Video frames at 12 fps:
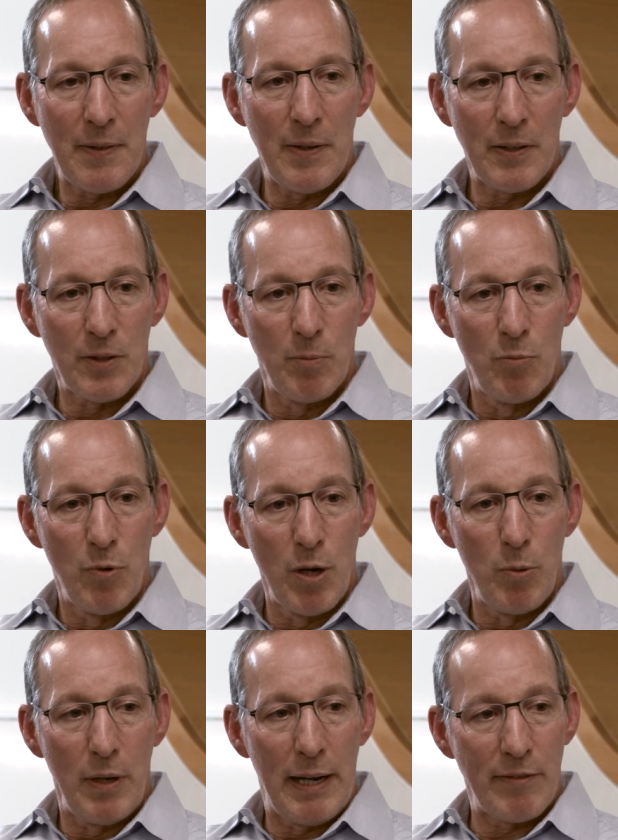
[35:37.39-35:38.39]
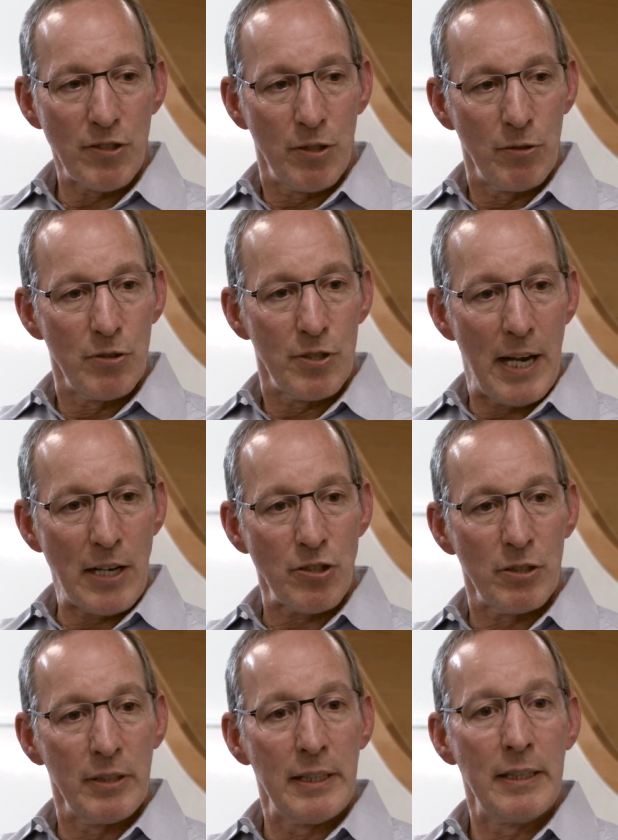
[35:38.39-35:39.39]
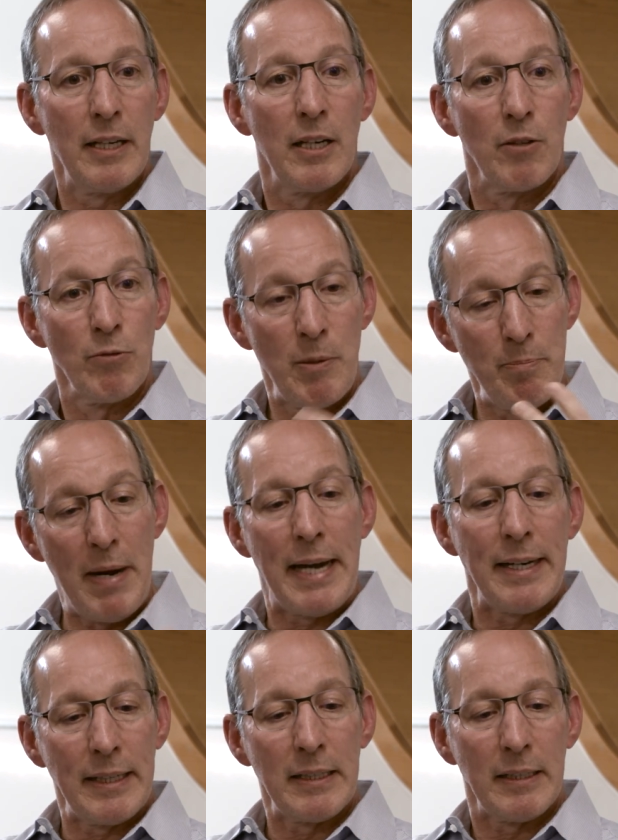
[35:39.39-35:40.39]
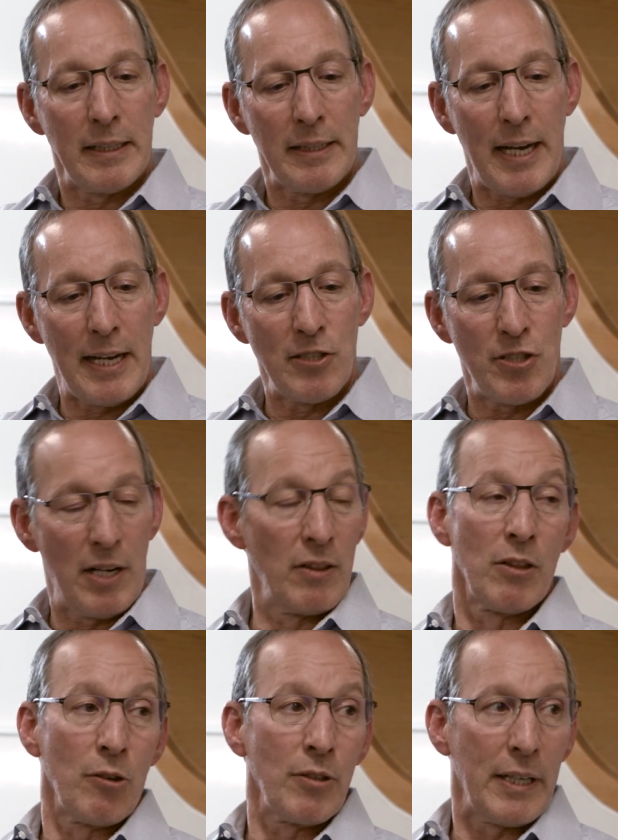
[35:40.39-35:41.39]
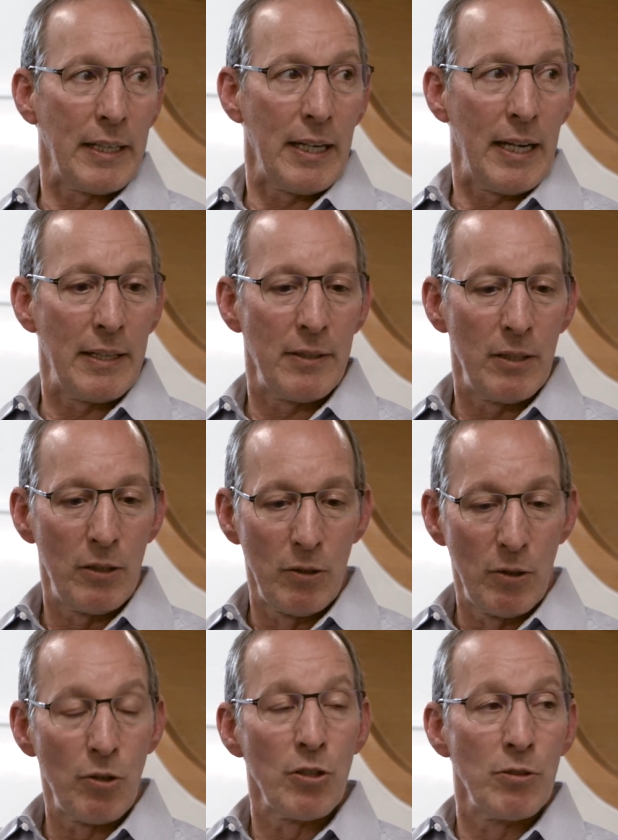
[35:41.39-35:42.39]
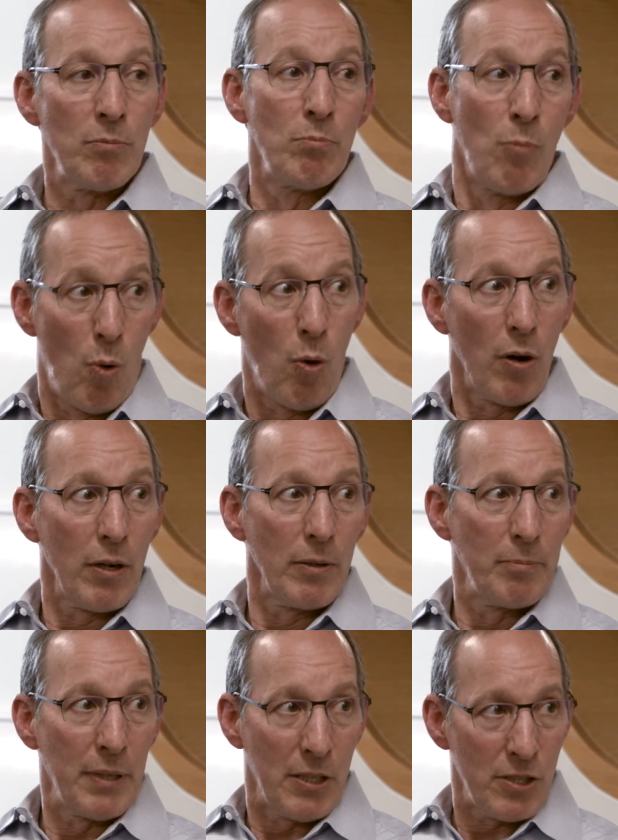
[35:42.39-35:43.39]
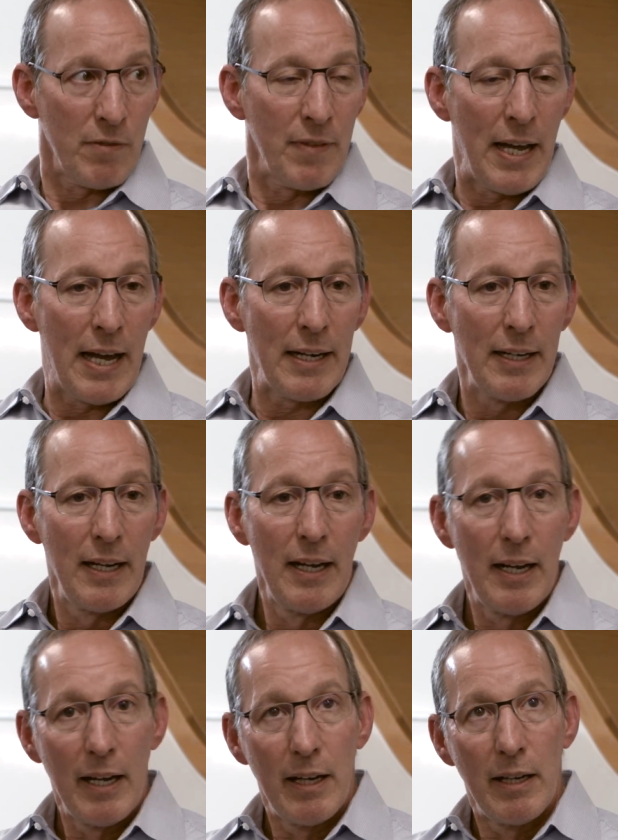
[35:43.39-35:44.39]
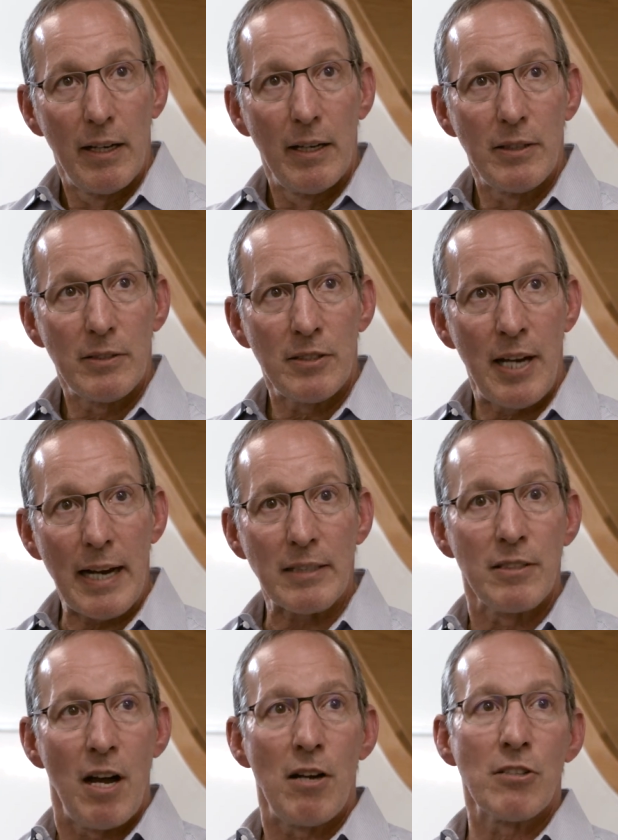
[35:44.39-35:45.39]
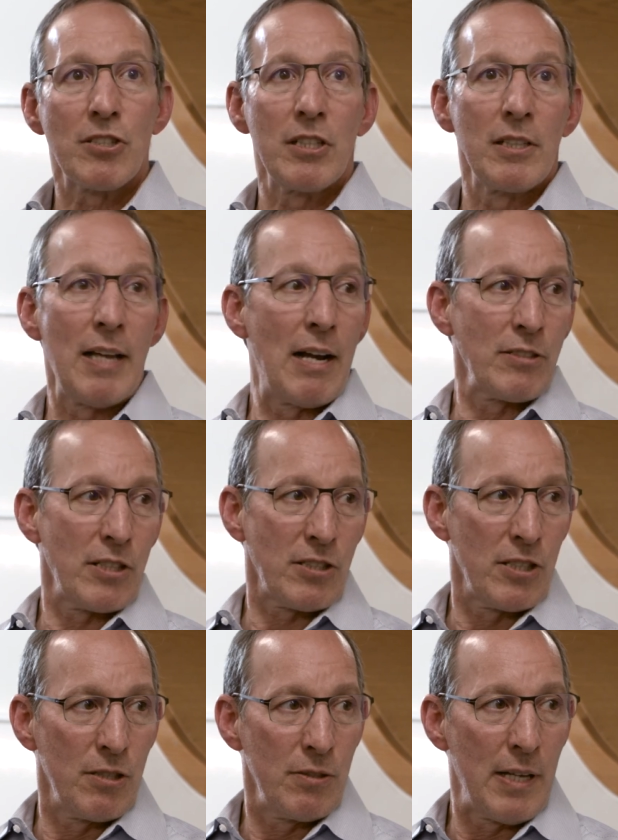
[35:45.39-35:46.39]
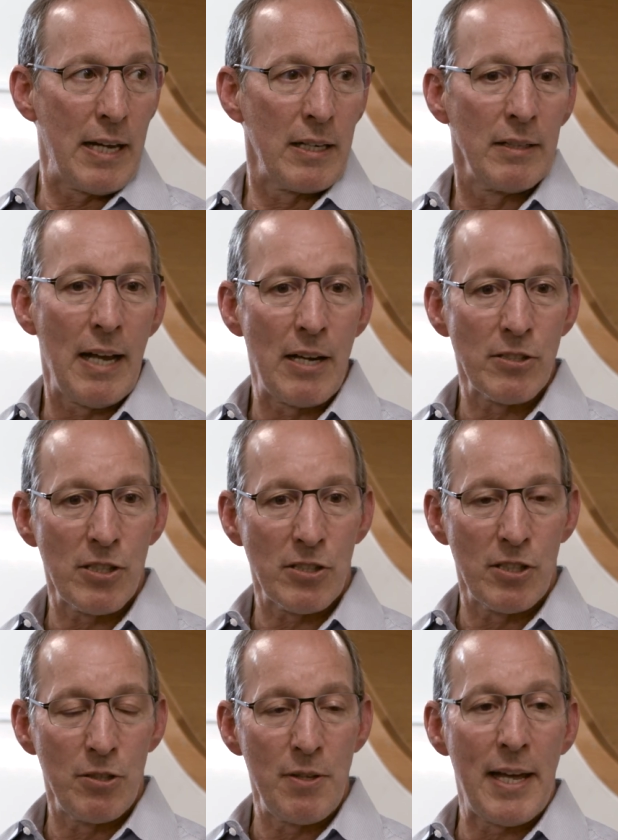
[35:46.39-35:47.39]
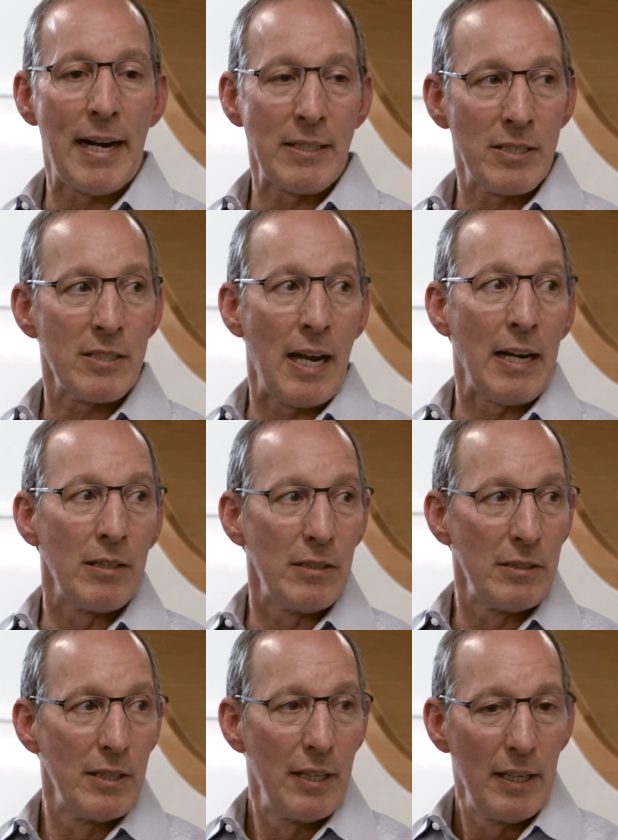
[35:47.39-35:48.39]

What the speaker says: I think the more we'll have students actually remaining engaged and learning, and they'll learn more because of that. Technology allows us to do that, and allows us to do that at scale.